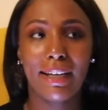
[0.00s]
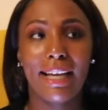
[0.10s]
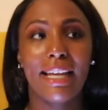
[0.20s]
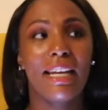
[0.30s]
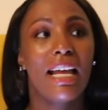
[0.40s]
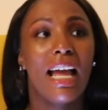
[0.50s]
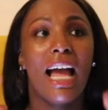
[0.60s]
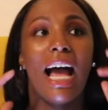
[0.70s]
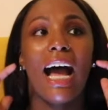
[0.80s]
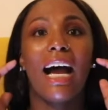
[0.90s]
And
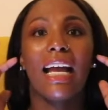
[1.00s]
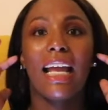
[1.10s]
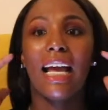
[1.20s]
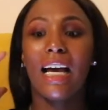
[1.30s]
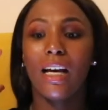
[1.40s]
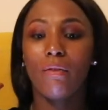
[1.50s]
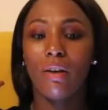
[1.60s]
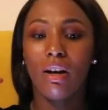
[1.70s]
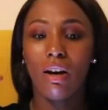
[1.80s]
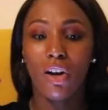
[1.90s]
I have
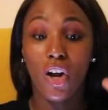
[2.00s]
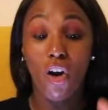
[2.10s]
a